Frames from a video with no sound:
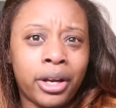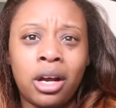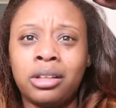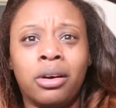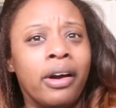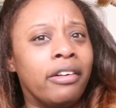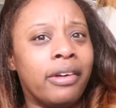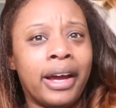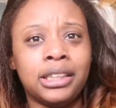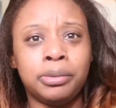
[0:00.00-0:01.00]
Y'all don't ever
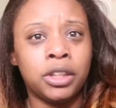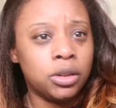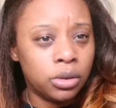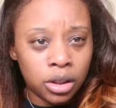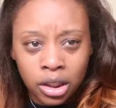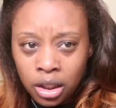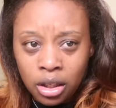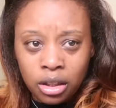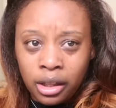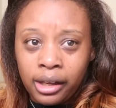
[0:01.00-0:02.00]
ask me to do a
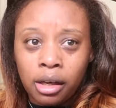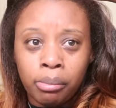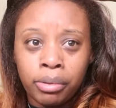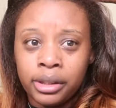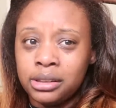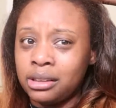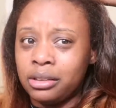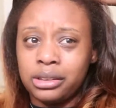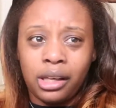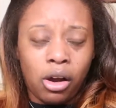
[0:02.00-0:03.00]
like a braid to the
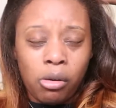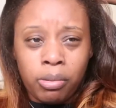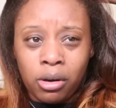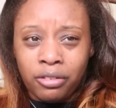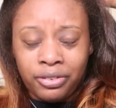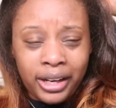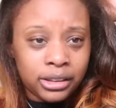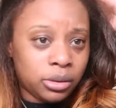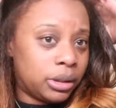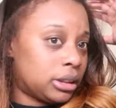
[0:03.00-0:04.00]
scalp or a flat
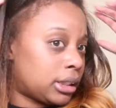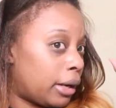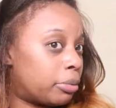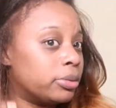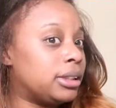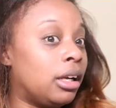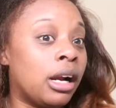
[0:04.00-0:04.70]
twist type routine.